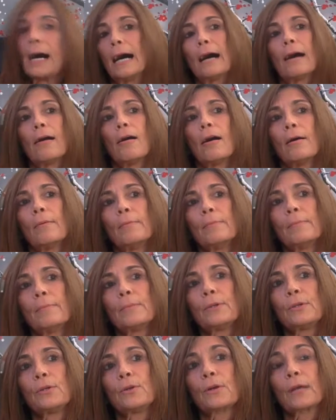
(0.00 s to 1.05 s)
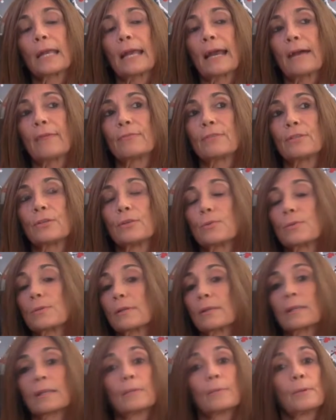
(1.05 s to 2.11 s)
Um, you're going to have to use a
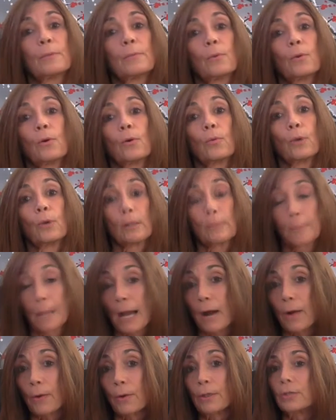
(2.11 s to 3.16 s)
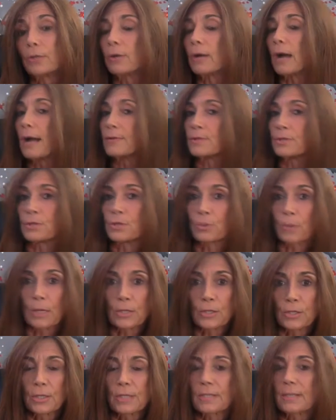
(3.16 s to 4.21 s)
little bit more willpower and your
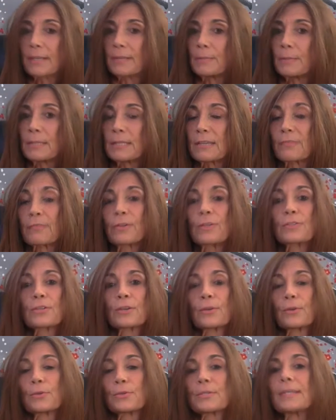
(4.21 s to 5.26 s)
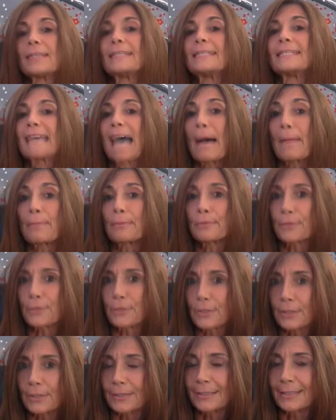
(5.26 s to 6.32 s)
concentration is going to be different. So, there's a
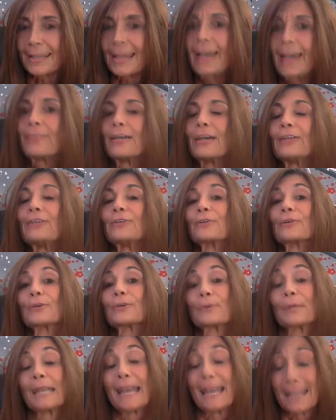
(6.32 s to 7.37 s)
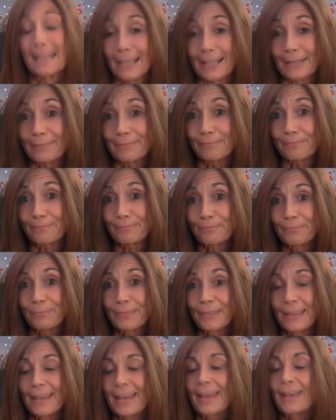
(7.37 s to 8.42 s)
depth that you're creating.
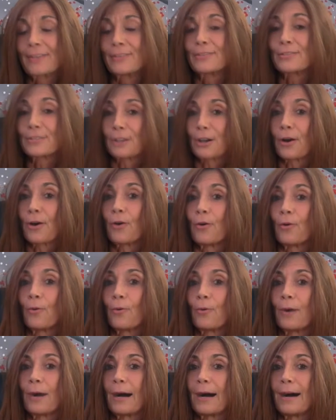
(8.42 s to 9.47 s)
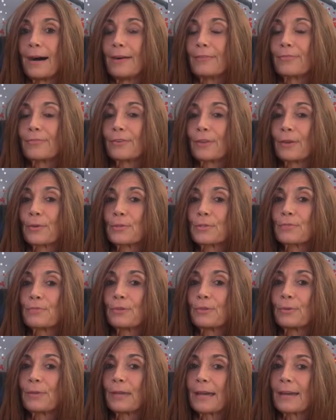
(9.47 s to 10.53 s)
So uh, for those of
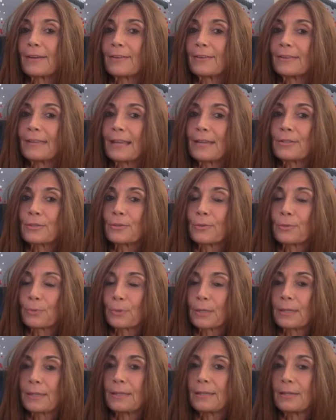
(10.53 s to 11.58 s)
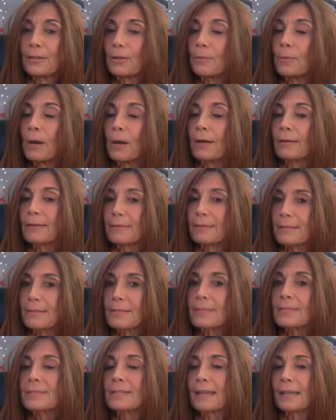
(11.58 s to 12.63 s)
you that are in that two, three year mark,
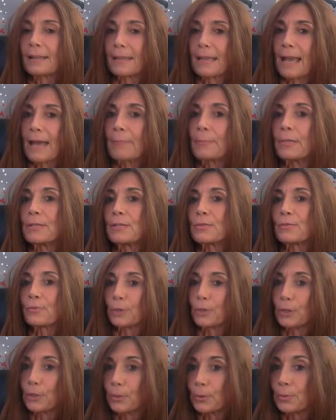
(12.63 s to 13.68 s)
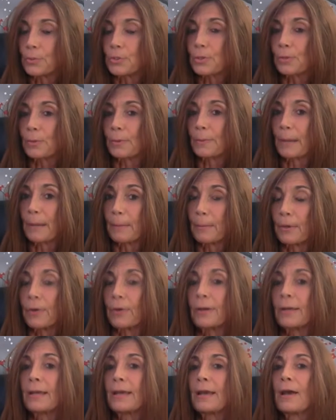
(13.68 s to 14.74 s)
this Daily M is for you. So
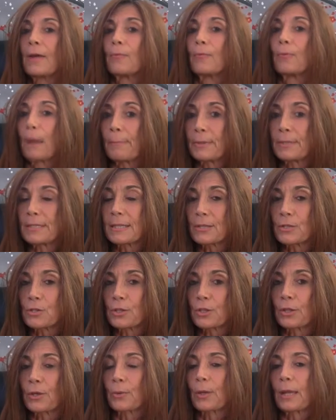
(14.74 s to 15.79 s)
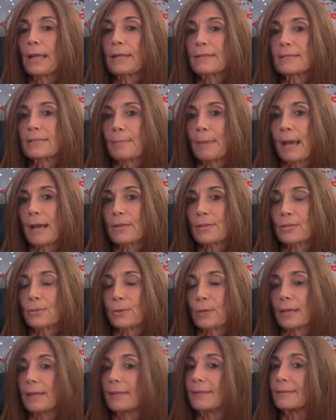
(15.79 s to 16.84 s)
remember, repetition creates the
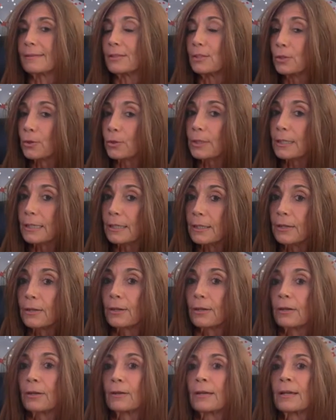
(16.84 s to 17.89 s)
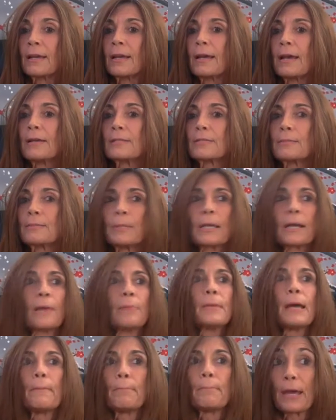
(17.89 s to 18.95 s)
mastery and you're here to become
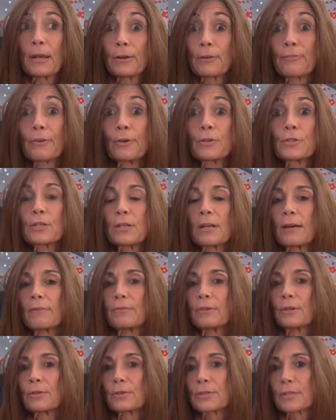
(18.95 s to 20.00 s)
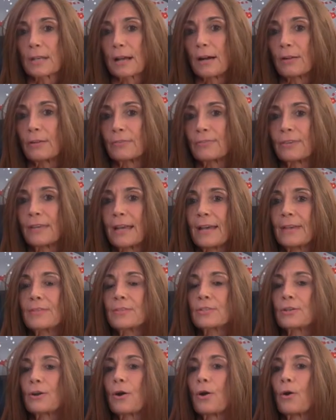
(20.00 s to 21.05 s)
that better version of yourself.
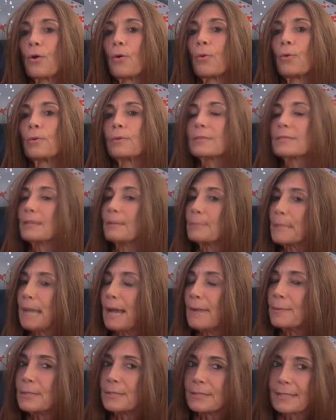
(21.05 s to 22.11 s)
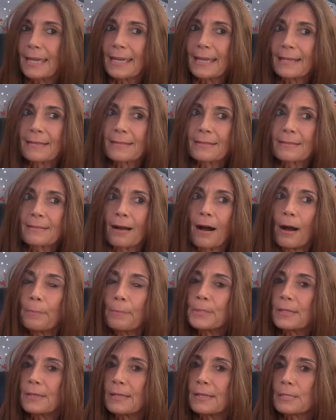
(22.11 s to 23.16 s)
So sometimes it takes up
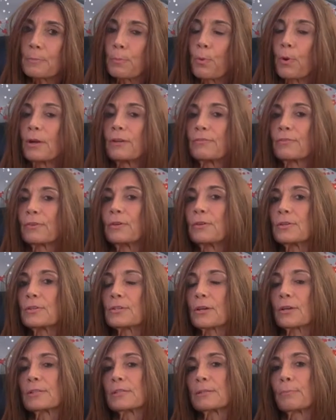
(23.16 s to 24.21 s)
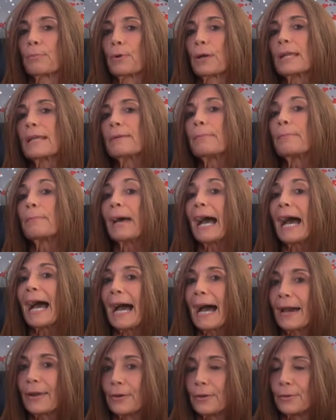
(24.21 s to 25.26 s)
to this point for you to start to break
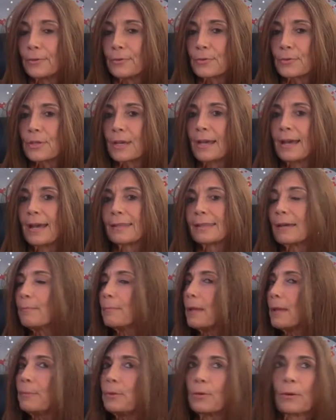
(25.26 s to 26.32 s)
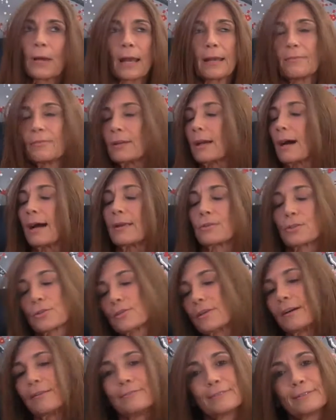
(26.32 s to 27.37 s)
patterns that maybe you're not even
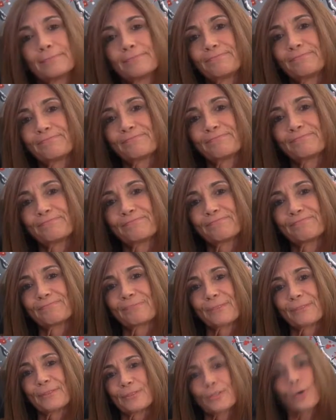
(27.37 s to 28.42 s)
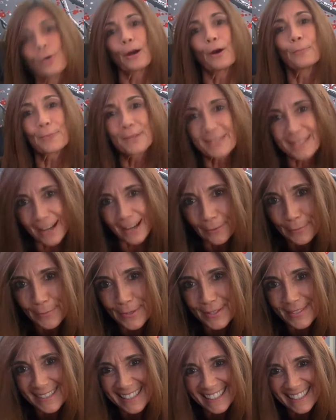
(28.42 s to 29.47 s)
conscious of. So I hope this
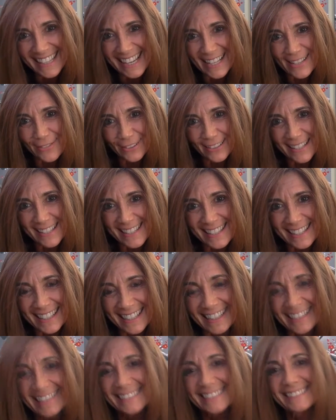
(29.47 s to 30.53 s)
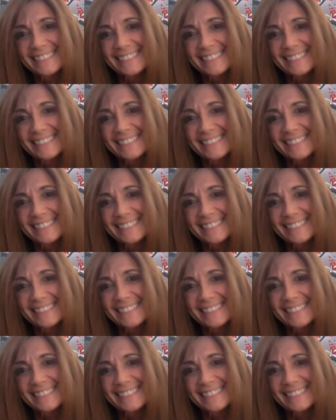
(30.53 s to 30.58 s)
helps. Thanks for listening.